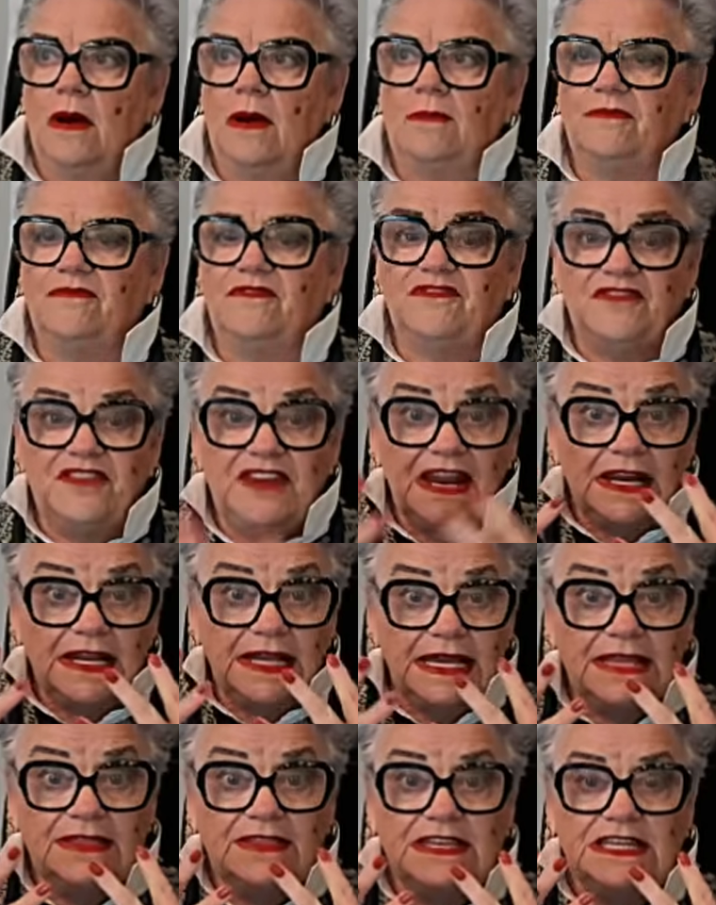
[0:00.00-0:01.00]
I'm
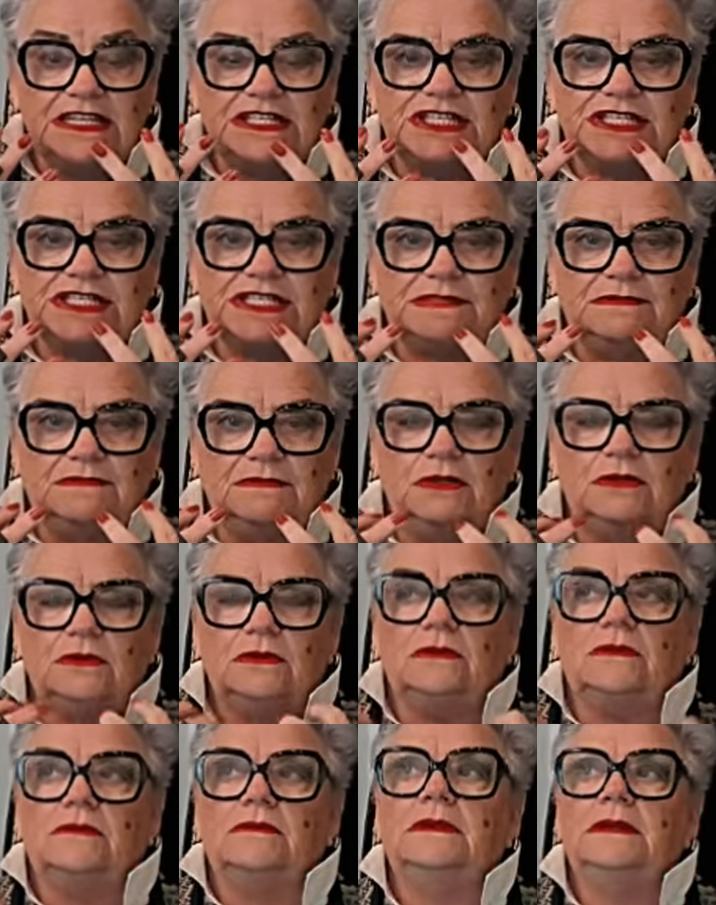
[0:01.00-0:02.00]
feeling this.
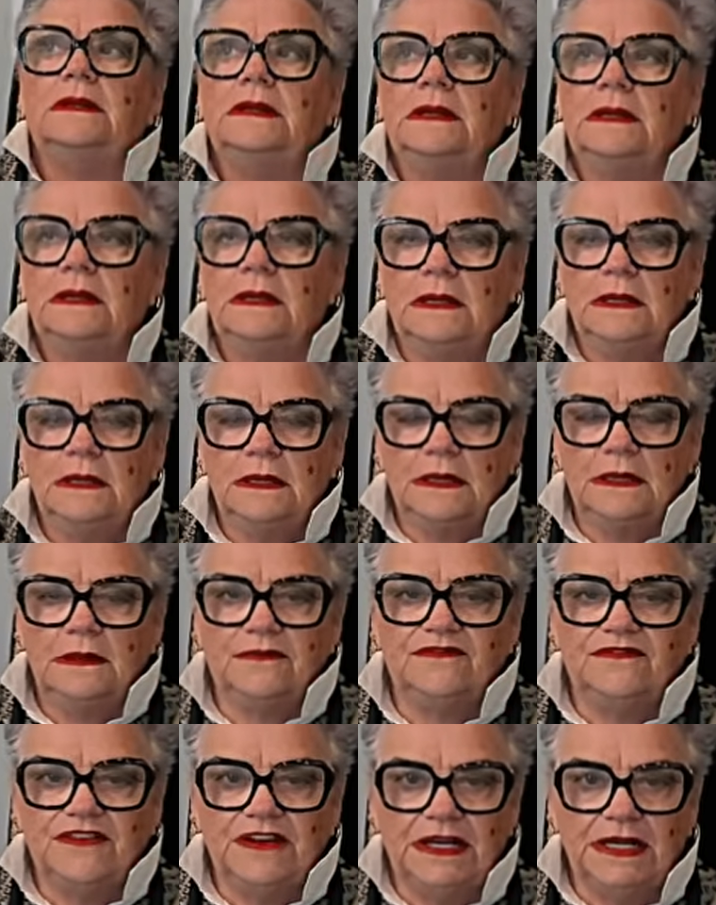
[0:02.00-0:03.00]

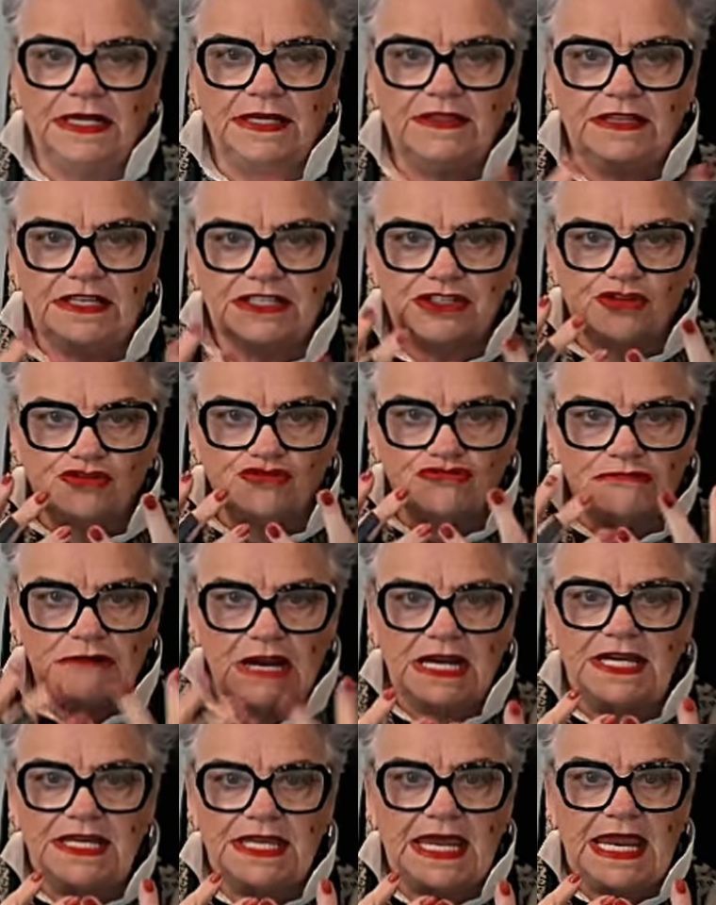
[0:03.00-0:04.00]
I'm feeling this
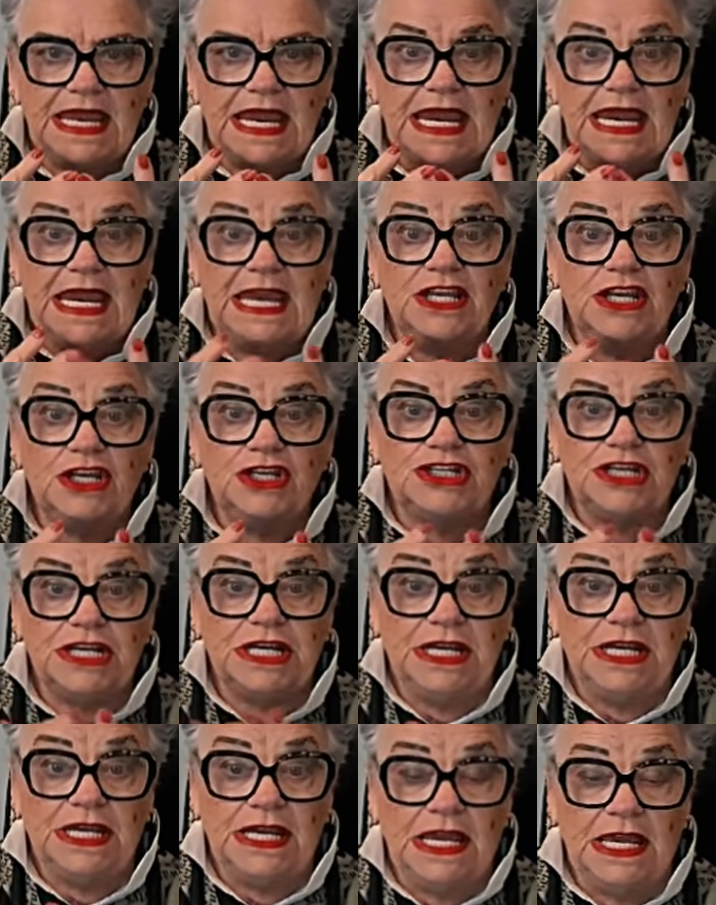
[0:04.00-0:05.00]
great
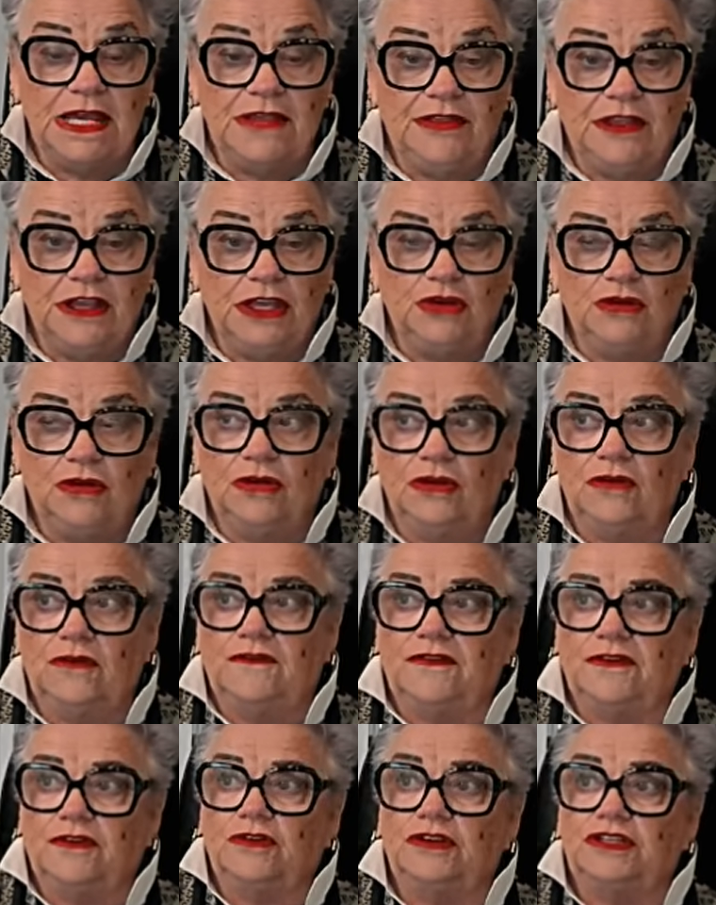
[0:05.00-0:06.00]
energy in the
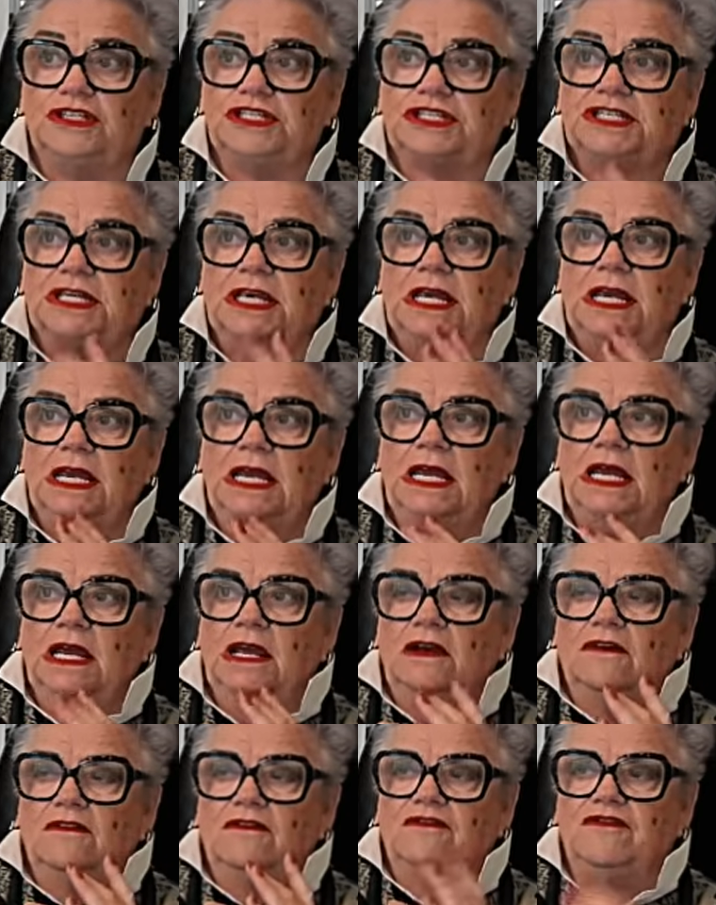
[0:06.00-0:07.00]
universe
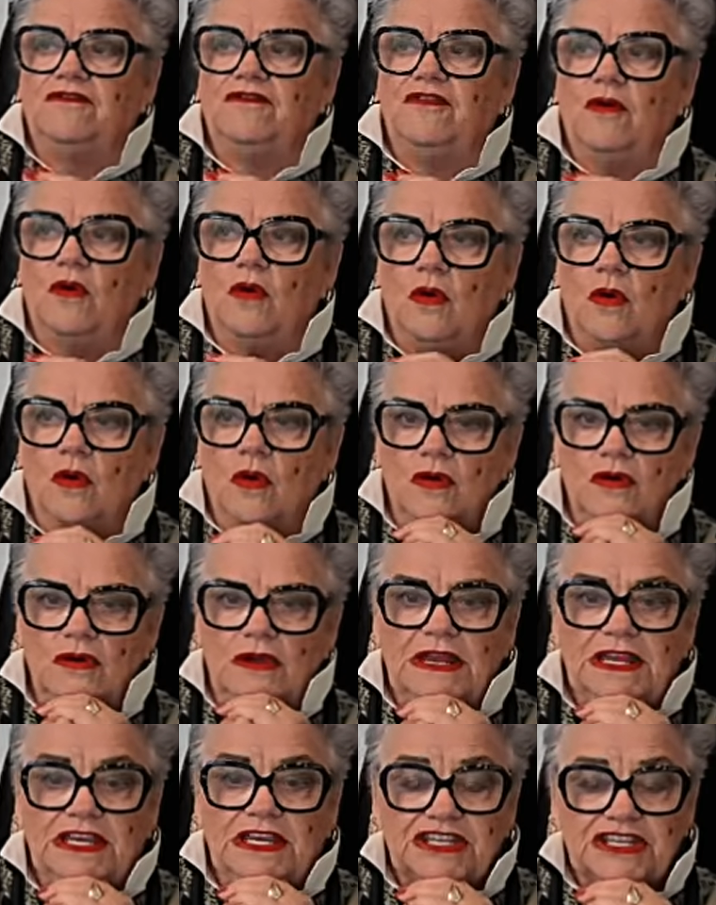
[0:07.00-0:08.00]
for
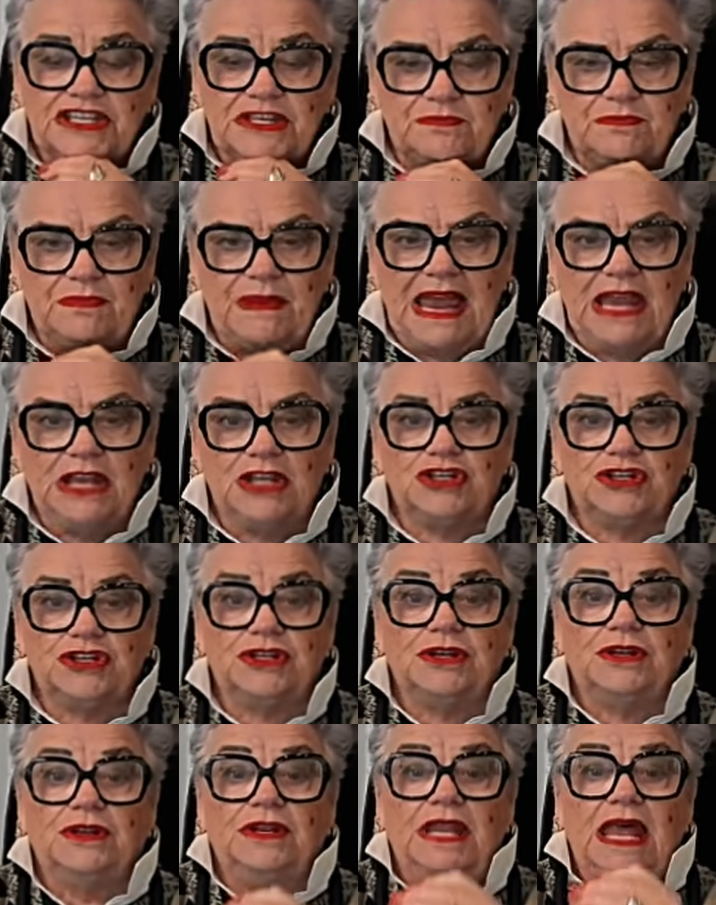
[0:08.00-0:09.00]

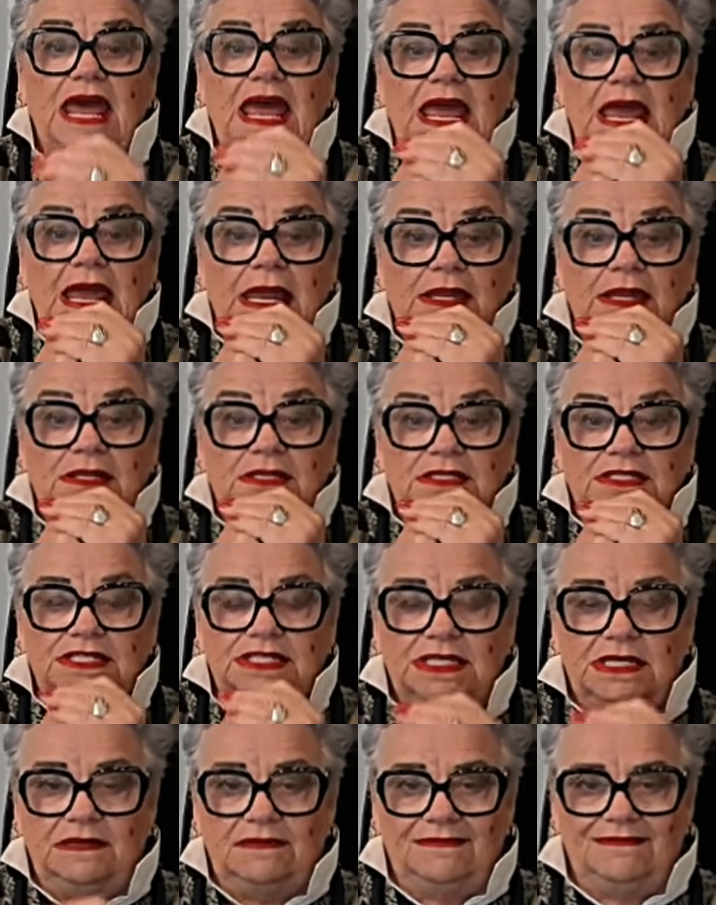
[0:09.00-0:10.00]
expansion, and
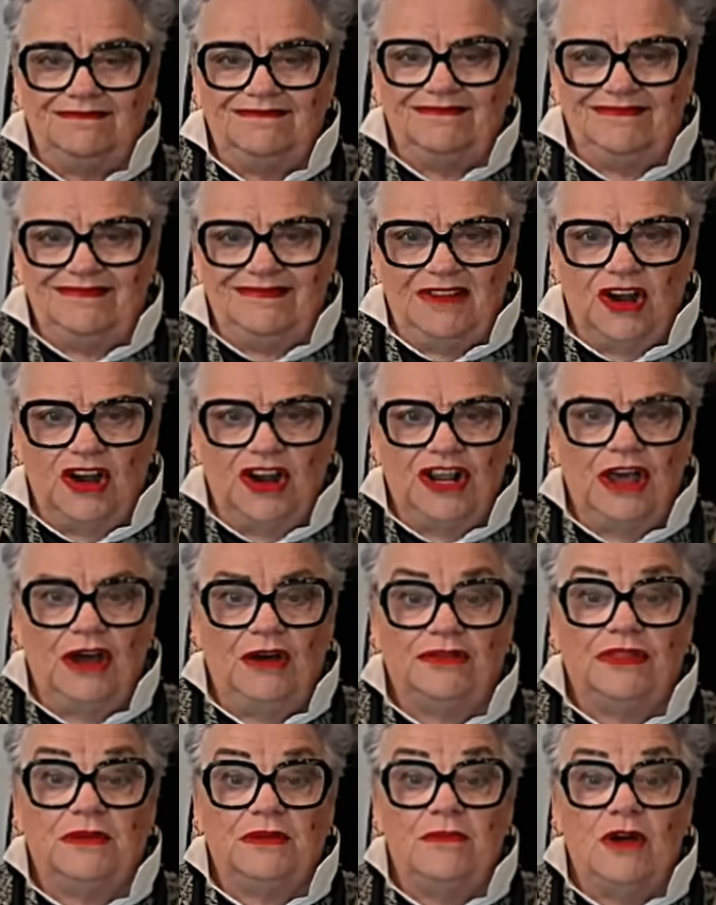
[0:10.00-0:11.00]
I
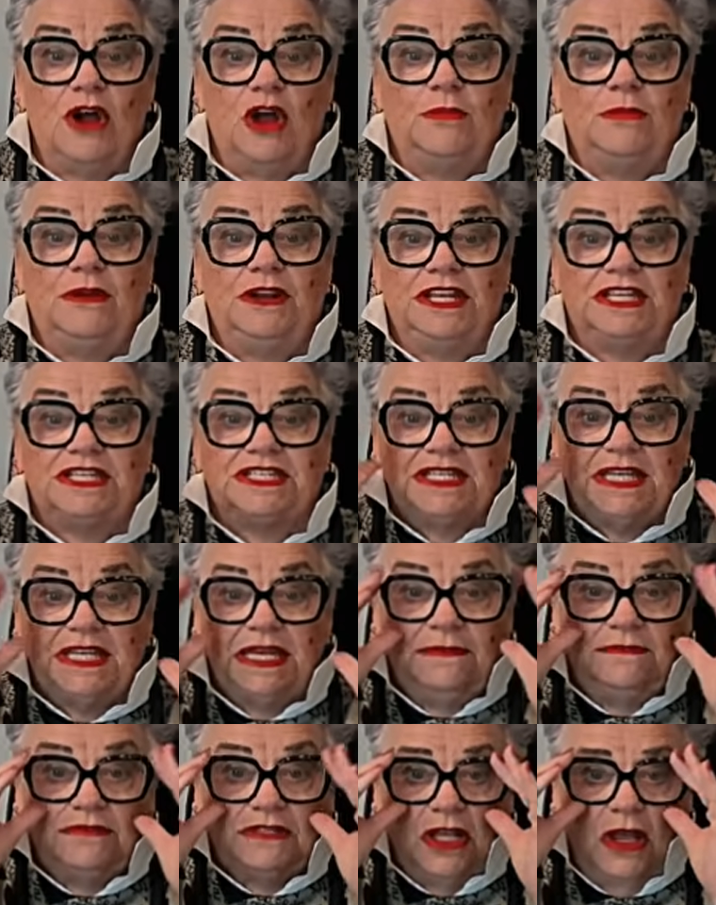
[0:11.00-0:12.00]
know at the moment it
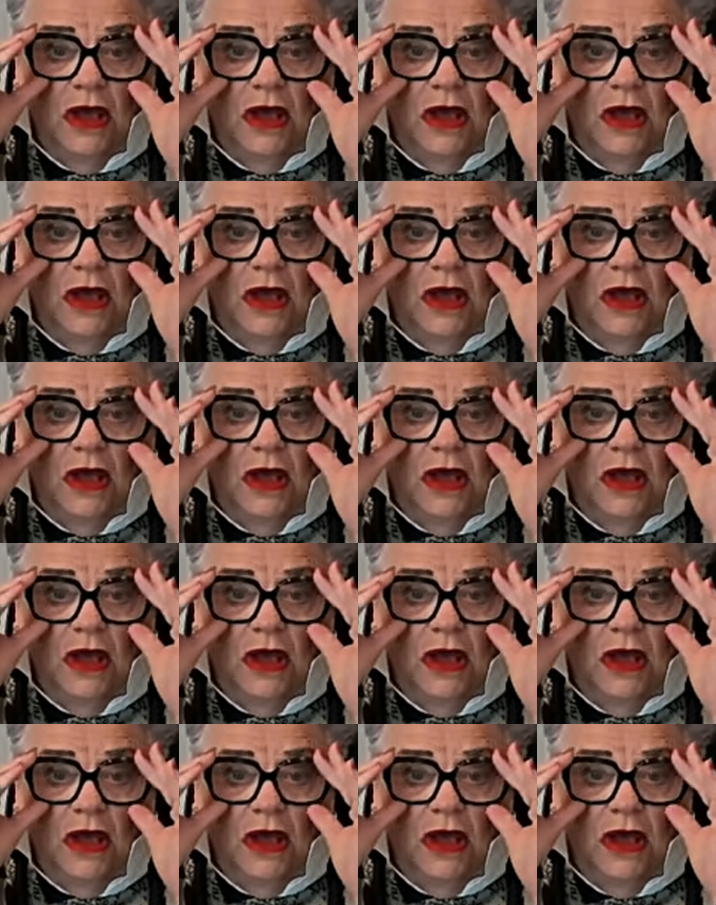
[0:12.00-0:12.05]
seems